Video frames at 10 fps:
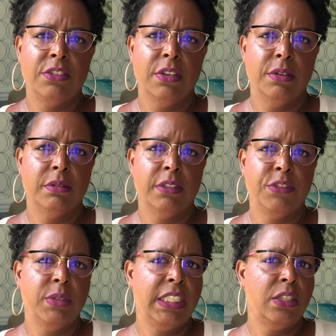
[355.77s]
you know,
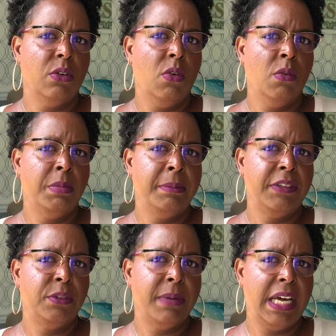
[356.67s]
if you eat the whole, I
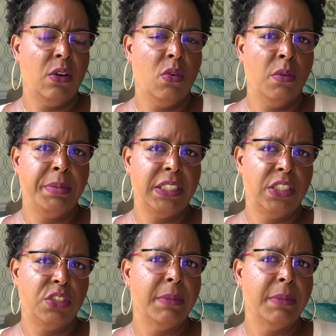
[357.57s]
mean, if you buy a whole pizza,